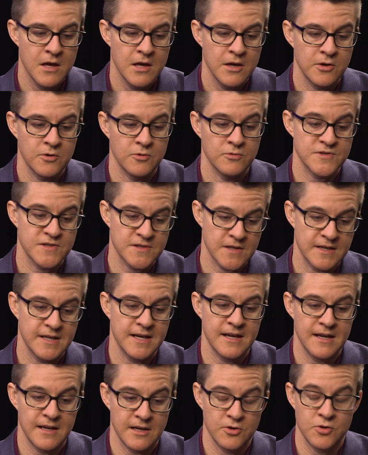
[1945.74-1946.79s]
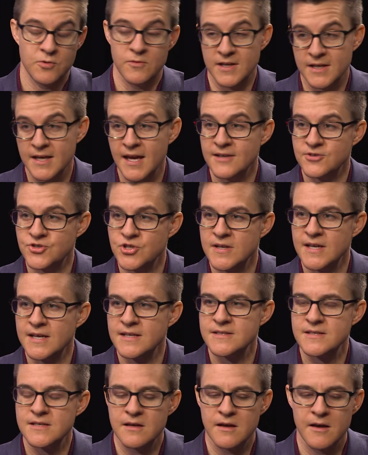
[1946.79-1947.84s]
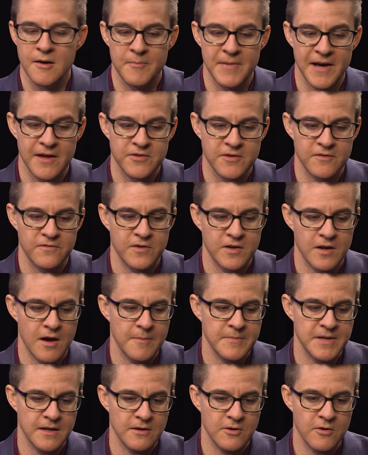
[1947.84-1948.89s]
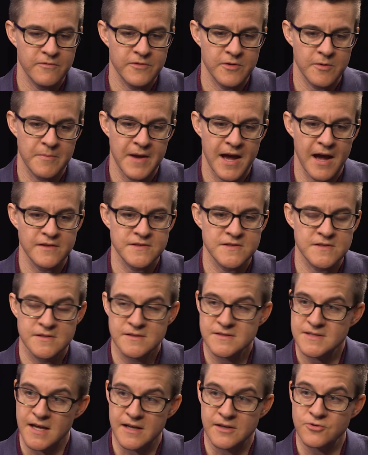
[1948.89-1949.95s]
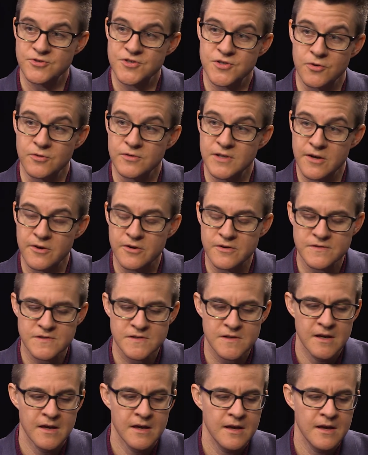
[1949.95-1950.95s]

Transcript: who study it and who engage in it, about the phenomenon over the past 10 or so years,